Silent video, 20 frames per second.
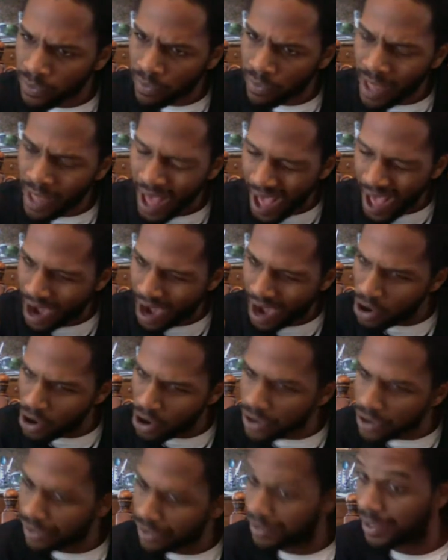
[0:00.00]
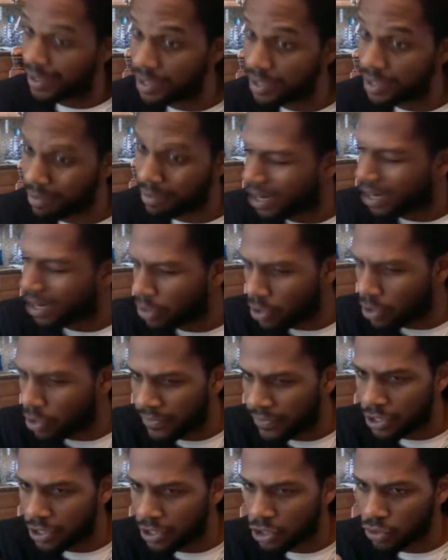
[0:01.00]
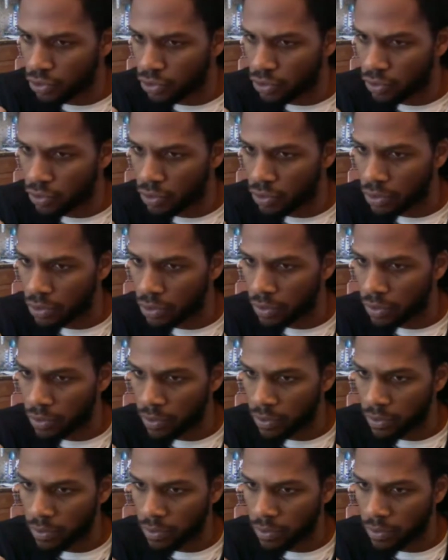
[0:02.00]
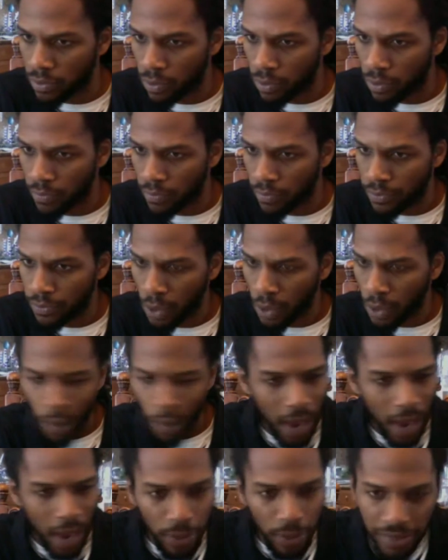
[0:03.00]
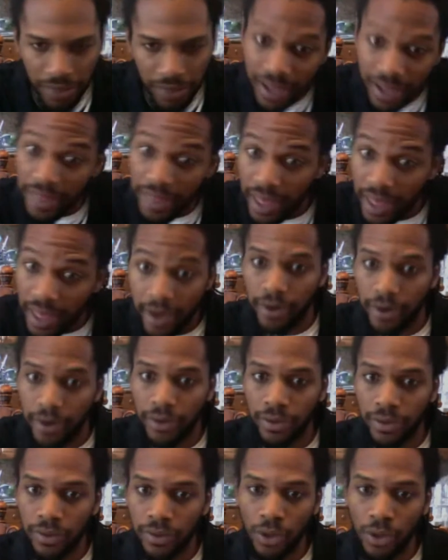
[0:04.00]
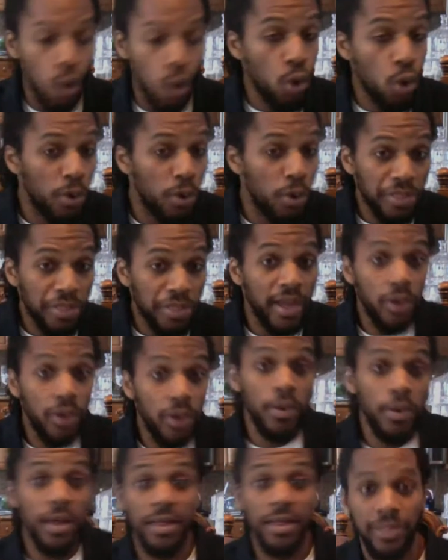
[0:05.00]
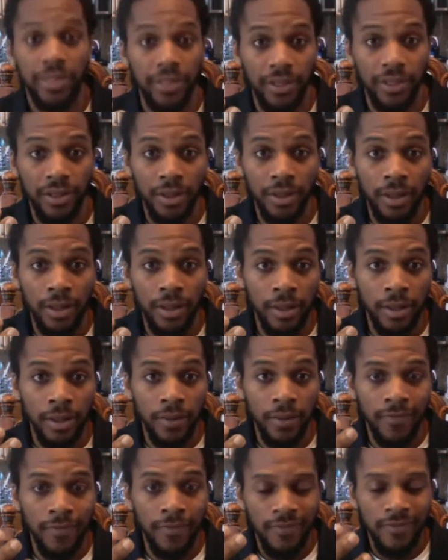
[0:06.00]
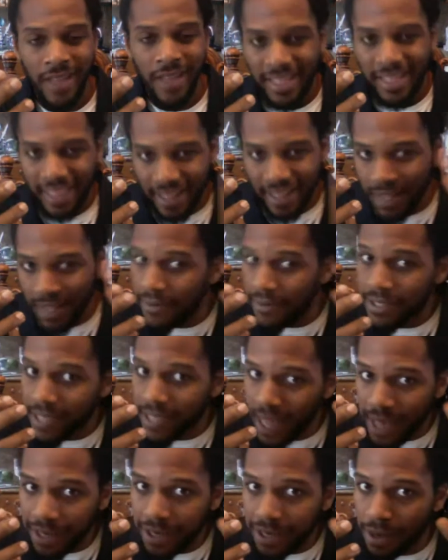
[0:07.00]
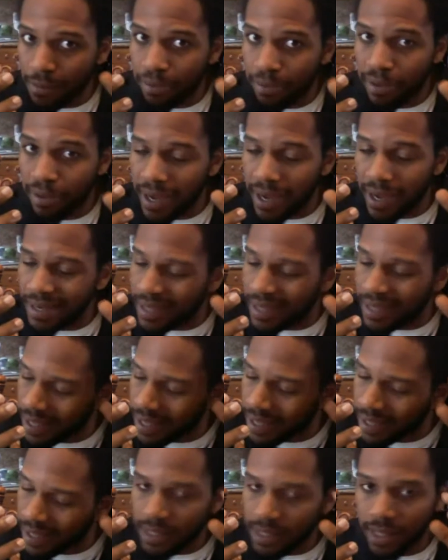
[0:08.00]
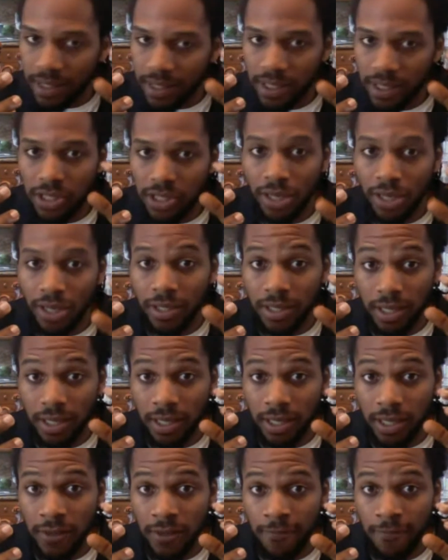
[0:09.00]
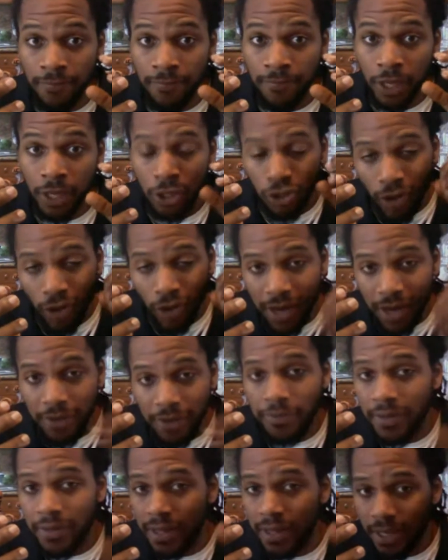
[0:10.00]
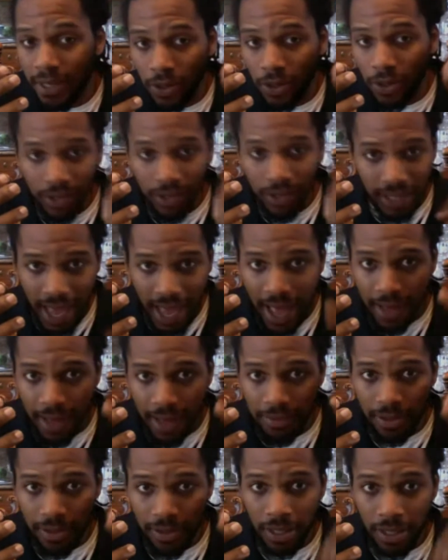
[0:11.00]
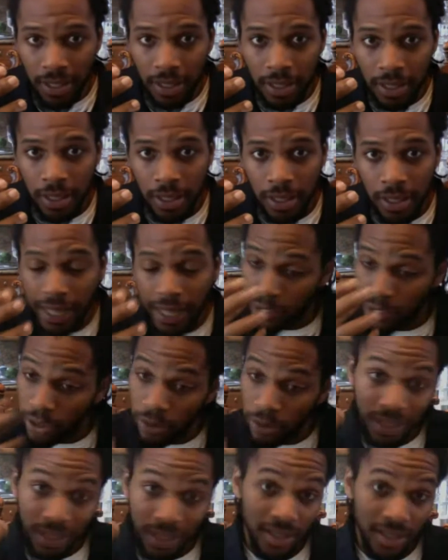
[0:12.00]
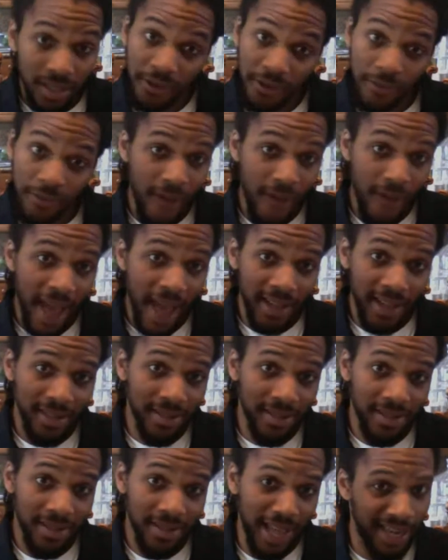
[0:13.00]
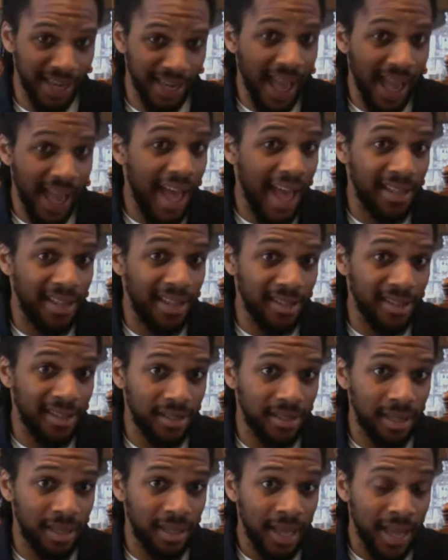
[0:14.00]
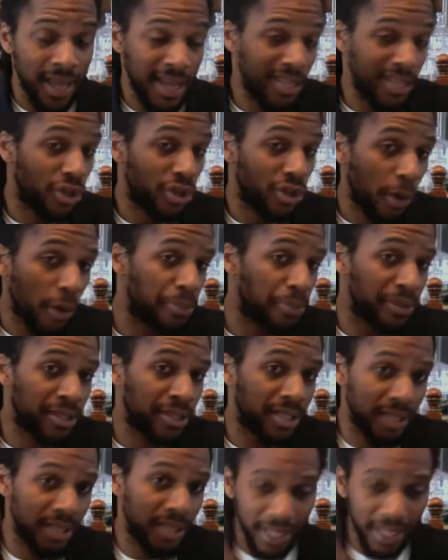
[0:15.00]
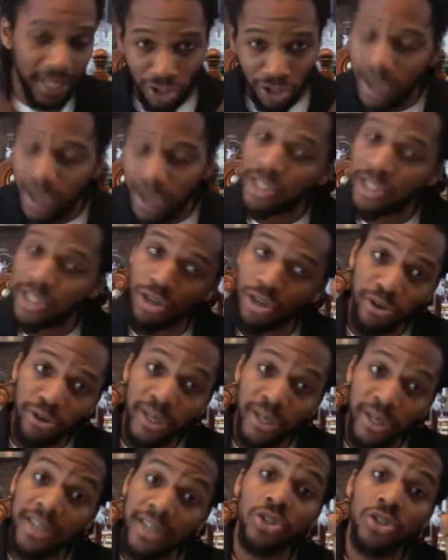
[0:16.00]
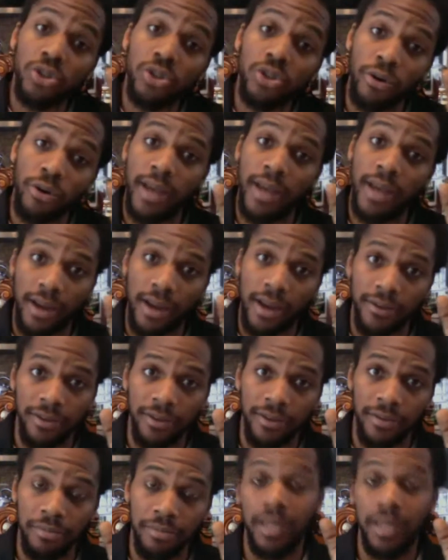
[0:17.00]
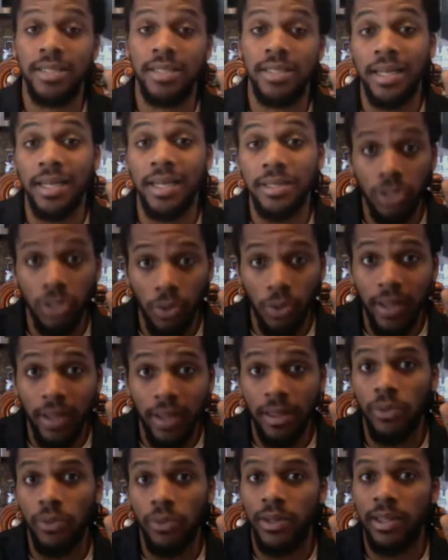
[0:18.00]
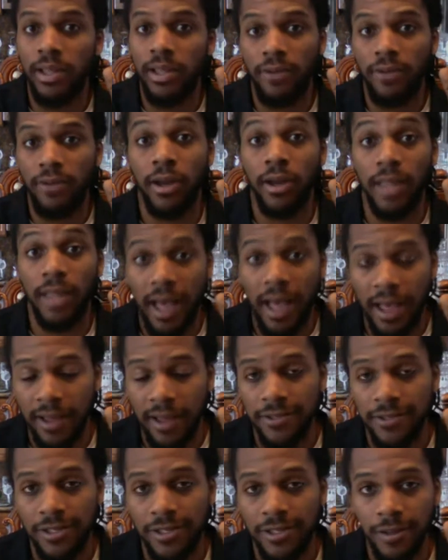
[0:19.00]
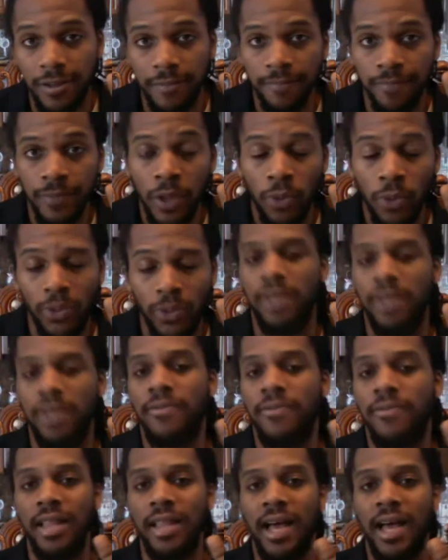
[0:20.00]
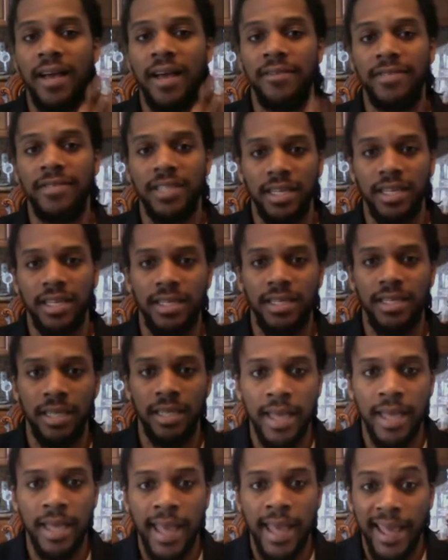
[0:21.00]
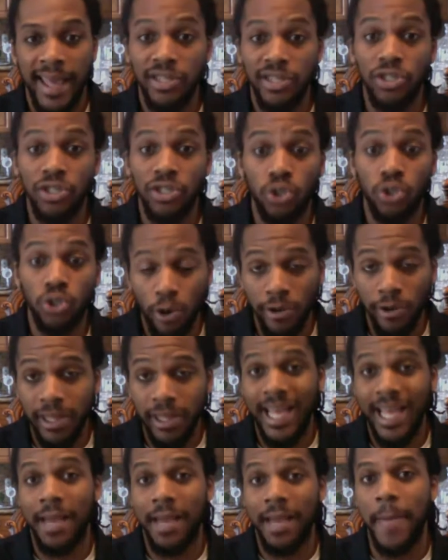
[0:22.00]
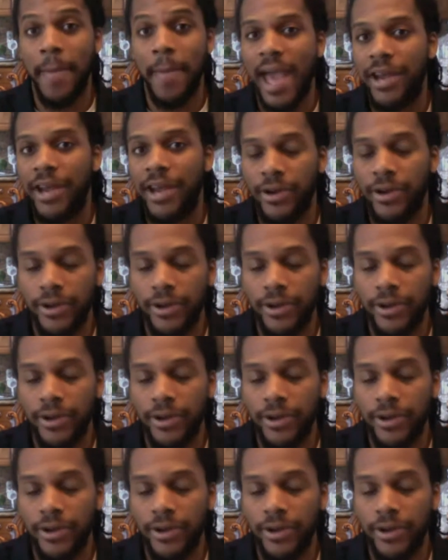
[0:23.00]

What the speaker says: I heard this, but I don't know if it's true. Why were they there? Who were they with? The left side of your brain instantly starts to try to fill in those gaps. It uses the facts that it has, interprets it, and tries to create a story out of it, because that's the way that we live our lives. We live our lives in a story-like manner,